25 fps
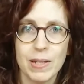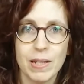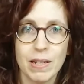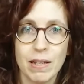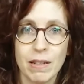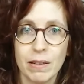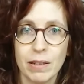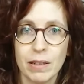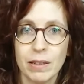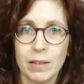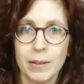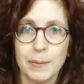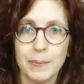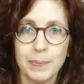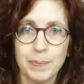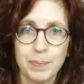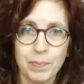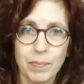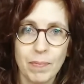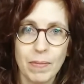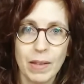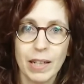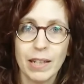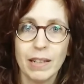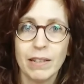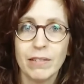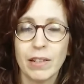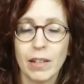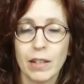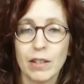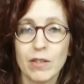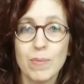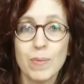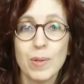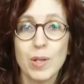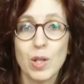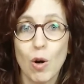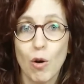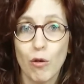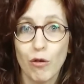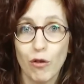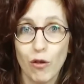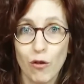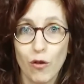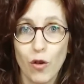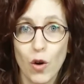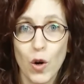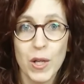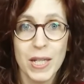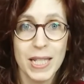here in terms of
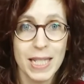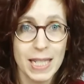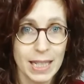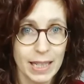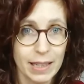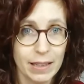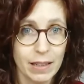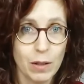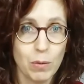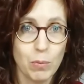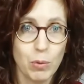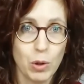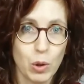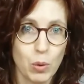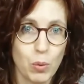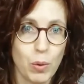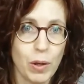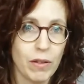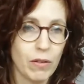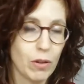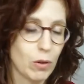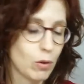voice leading between the